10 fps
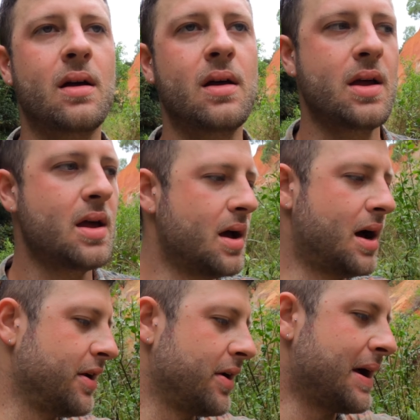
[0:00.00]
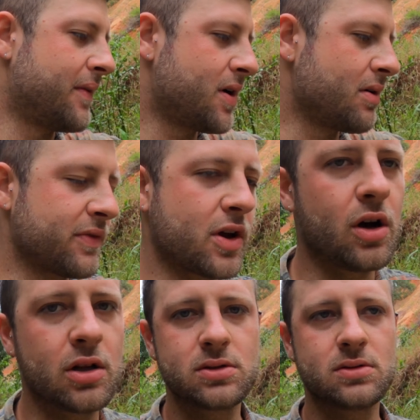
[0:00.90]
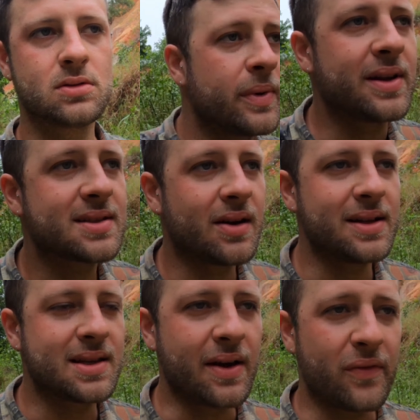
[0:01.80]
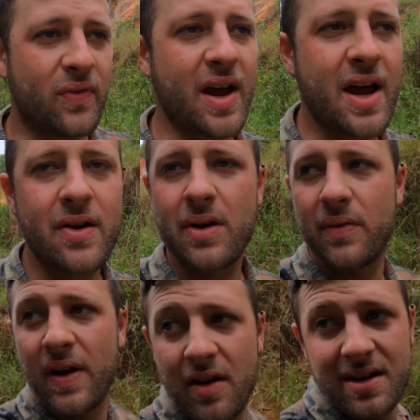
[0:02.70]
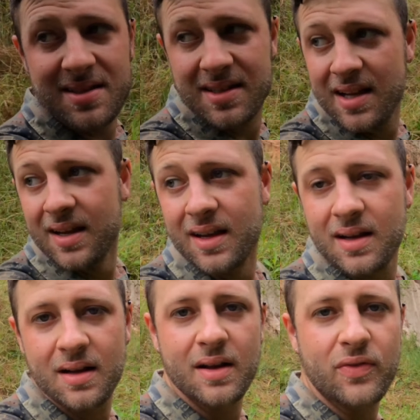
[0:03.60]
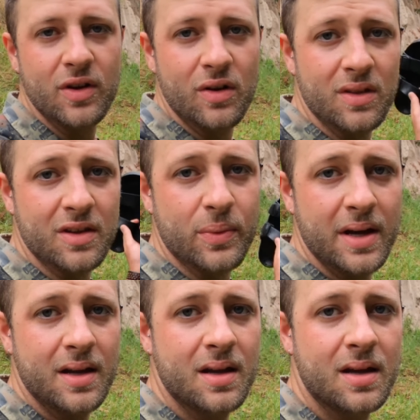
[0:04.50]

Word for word: I don't know how far I've gone, but it's starting to get very, very skinny if you look this way.